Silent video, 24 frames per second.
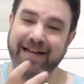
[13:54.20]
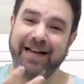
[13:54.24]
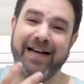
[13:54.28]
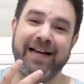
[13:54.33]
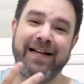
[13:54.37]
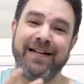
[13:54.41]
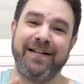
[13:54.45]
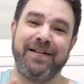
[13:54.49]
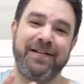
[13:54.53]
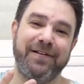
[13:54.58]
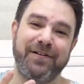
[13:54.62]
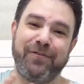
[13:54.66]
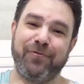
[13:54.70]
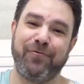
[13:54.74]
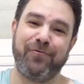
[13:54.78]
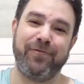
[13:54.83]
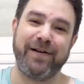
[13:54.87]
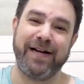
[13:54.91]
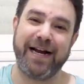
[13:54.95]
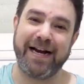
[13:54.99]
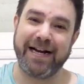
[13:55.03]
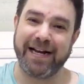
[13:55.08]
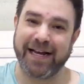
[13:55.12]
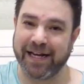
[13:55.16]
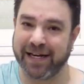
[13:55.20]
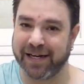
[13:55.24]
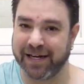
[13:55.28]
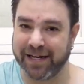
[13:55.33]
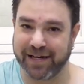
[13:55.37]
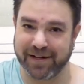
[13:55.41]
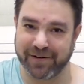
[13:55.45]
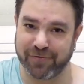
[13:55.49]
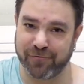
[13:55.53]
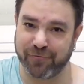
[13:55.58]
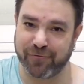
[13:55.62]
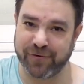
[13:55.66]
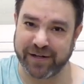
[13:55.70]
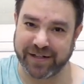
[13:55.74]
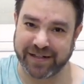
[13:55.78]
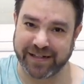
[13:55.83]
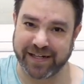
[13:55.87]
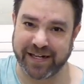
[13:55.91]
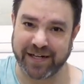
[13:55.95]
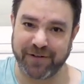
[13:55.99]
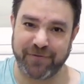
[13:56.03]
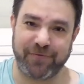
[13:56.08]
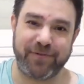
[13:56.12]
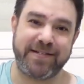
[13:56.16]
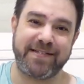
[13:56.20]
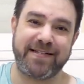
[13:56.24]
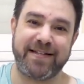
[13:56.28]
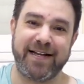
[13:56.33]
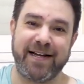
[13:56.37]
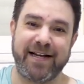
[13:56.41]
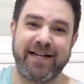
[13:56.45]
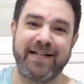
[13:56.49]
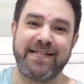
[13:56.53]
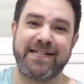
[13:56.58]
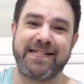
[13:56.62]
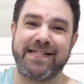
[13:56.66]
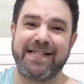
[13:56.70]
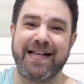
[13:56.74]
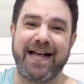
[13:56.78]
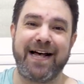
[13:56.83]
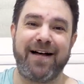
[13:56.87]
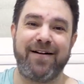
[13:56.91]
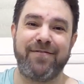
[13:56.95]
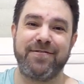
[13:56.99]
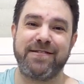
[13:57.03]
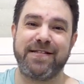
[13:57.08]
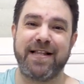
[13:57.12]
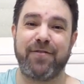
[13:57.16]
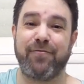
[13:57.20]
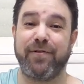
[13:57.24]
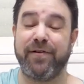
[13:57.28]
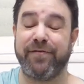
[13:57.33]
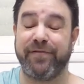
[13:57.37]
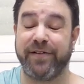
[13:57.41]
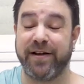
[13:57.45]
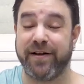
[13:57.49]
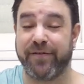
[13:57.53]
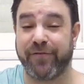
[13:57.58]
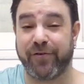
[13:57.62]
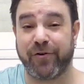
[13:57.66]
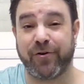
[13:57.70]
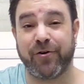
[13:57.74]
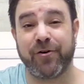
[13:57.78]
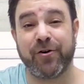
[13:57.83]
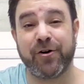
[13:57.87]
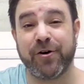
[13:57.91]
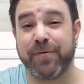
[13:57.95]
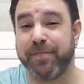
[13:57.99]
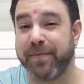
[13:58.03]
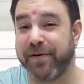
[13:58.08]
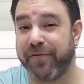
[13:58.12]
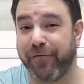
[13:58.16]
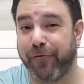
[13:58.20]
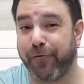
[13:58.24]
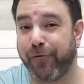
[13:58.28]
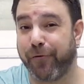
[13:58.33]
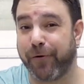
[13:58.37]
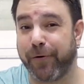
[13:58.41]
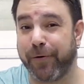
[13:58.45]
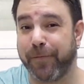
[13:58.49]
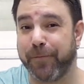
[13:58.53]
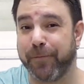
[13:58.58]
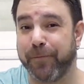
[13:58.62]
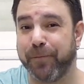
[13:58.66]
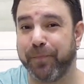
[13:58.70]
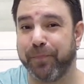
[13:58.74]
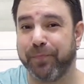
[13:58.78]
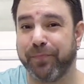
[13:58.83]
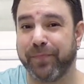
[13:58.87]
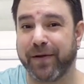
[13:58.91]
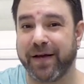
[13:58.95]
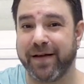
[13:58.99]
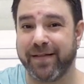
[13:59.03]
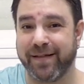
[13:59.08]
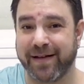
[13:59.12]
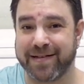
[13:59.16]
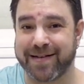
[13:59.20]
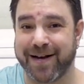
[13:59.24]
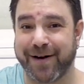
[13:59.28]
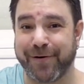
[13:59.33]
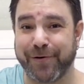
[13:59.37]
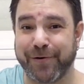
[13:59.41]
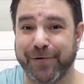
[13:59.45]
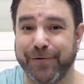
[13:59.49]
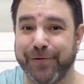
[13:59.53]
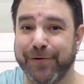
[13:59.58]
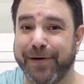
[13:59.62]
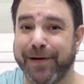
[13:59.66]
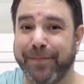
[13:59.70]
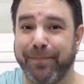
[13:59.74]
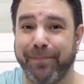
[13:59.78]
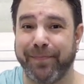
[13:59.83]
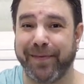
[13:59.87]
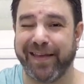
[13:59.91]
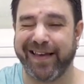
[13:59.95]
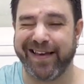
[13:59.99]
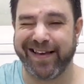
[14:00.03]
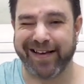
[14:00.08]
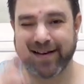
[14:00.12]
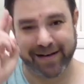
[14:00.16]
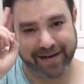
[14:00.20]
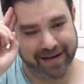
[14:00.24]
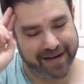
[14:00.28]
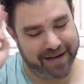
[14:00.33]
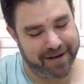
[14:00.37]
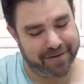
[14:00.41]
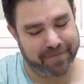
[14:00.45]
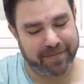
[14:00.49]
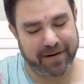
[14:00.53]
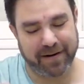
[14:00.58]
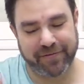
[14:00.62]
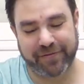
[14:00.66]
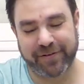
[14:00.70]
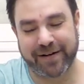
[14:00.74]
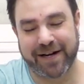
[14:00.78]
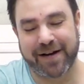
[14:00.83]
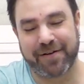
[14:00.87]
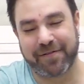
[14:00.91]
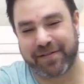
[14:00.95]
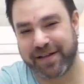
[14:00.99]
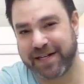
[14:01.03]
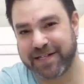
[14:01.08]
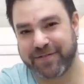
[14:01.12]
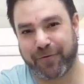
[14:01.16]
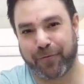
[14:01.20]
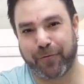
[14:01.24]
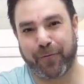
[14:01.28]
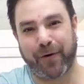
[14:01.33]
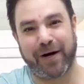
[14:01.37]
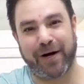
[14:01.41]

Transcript: and creating really interesting sounds that we've never heard before. That's how you do it. Bye for now. Thanks for